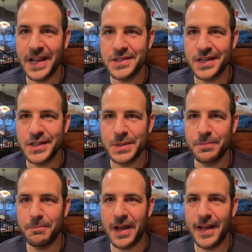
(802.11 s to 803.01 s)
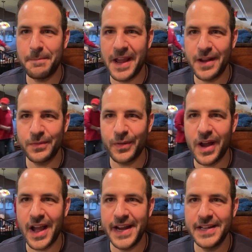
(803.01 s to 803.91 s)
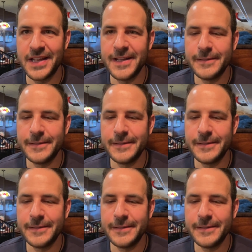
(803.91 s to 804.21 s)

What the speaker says: guessing it's pan fried.